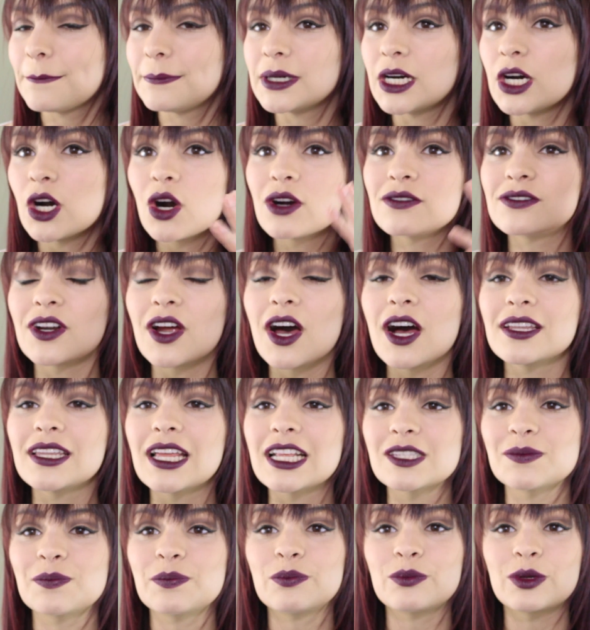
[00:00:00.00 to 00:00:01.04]
But overall,
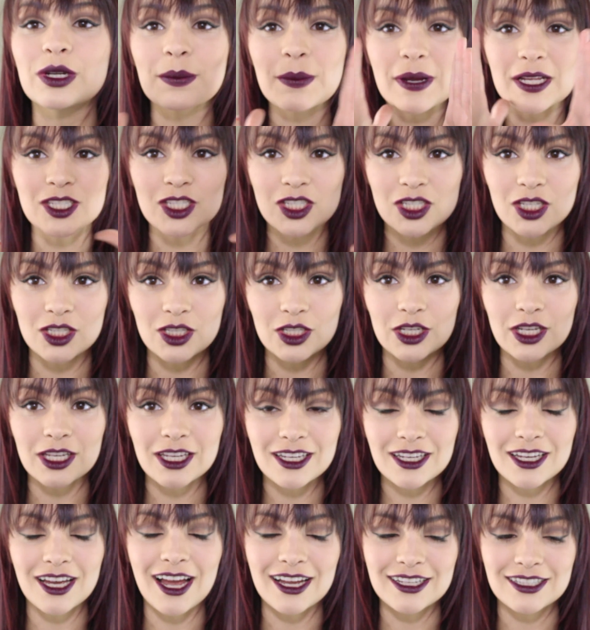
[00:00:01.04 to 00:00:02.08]
that's pretty much the
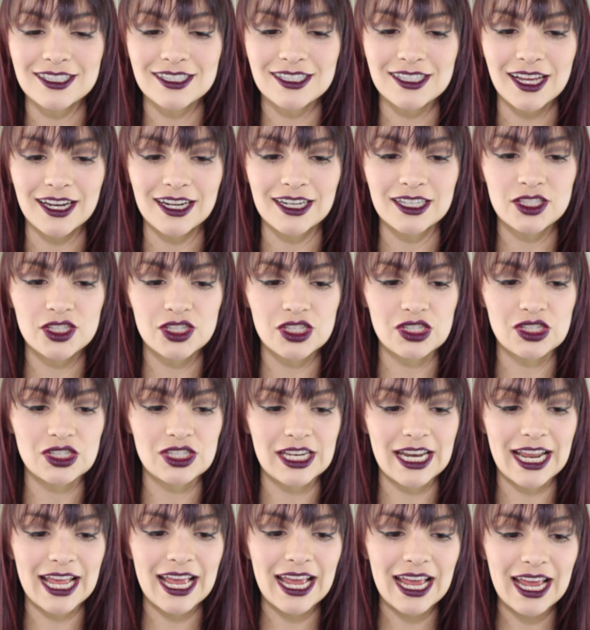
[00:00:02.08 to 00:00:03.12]
look I decided to do
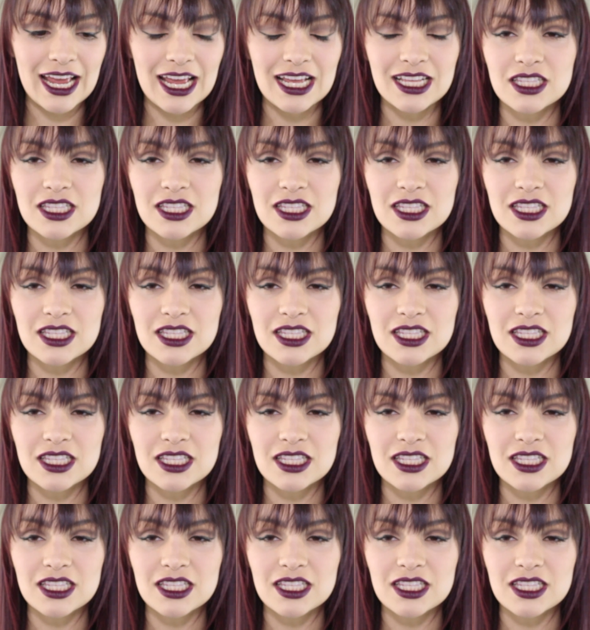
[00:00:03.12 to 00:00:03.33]
today.